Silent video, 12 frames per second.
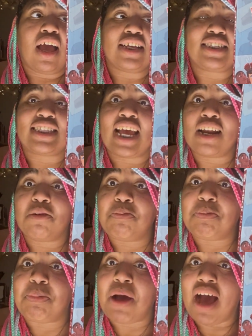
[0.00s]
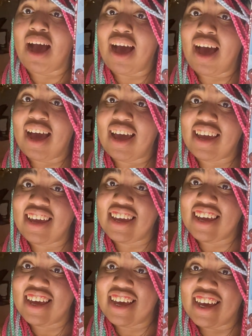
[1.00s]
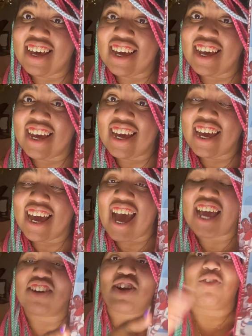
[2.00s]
Is that a pie? I don't